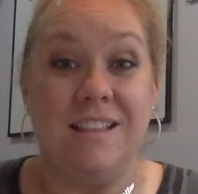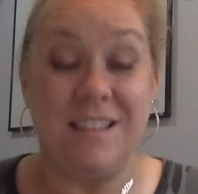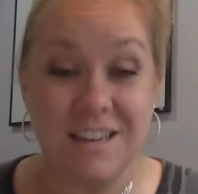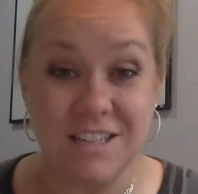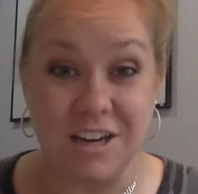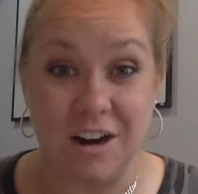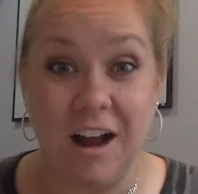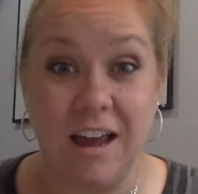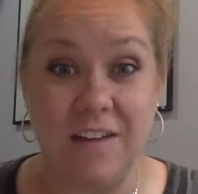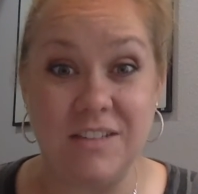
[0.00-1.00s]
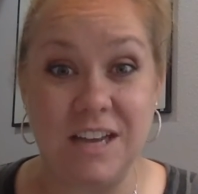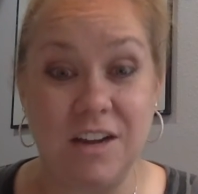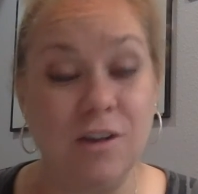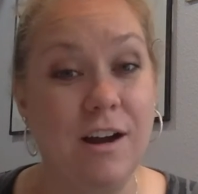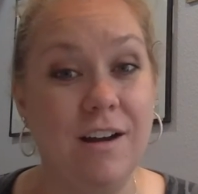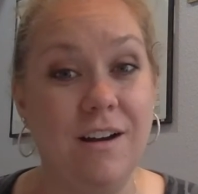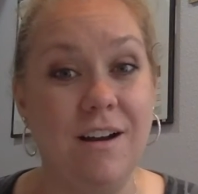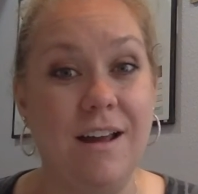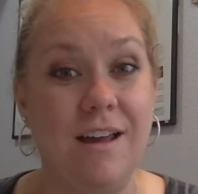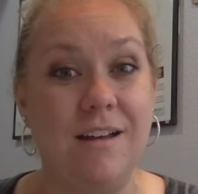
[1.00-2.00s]
This year I have a second
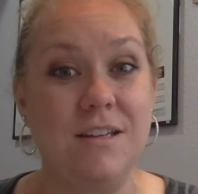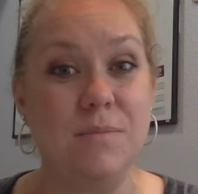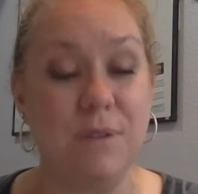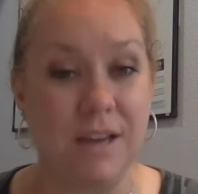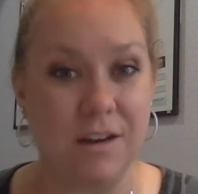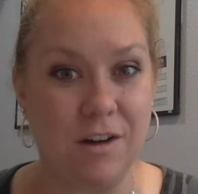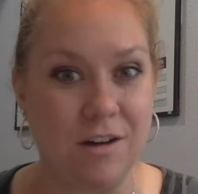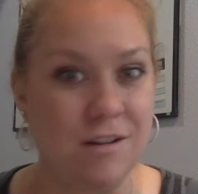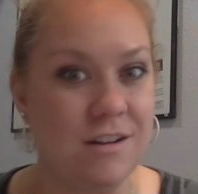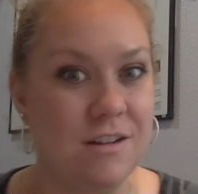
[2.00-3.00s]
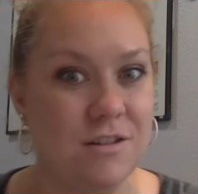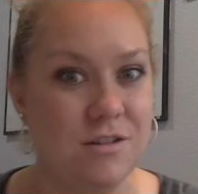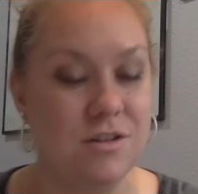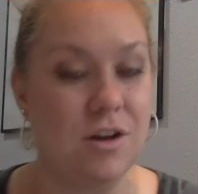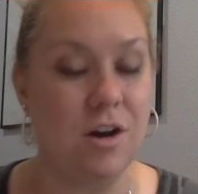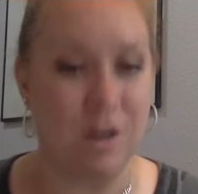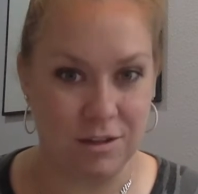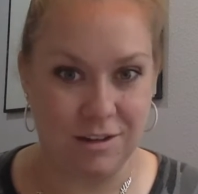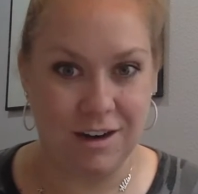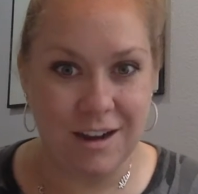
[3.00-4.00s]
grader and a pre-kindergartner and a
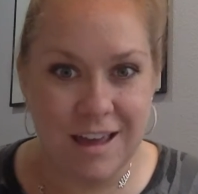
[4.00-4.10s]
toddler.